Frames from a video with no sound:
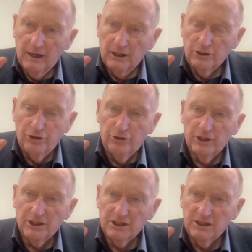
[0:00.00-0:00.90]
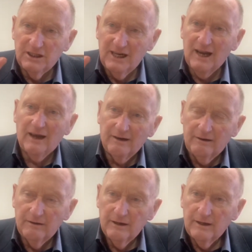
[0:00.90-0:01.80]
Jewish zealot
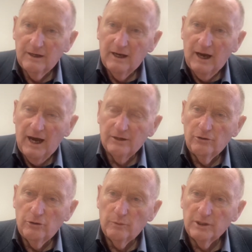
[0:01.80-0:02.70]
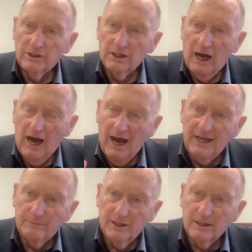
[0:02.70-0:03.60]
and who was
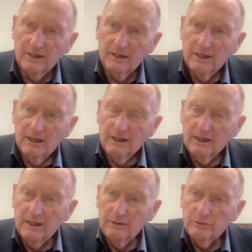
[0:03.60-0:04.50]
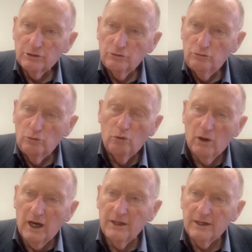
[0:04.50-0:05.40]
adamant that there was no
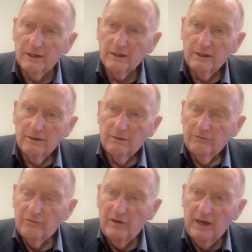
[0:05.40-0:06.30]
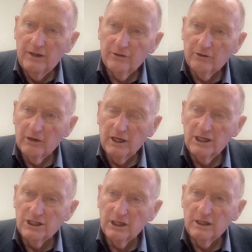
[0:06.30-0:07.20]
other faith or
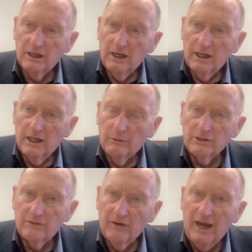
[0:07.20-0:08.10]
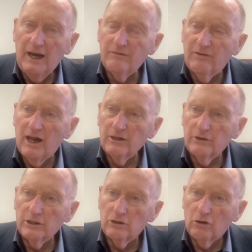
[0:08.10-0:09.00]
religion that was of any value
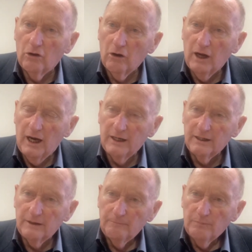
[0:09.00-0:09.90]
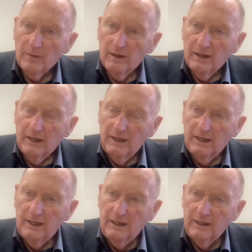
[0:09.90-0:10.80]
at all, and
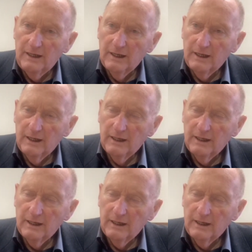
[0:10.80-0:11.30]
he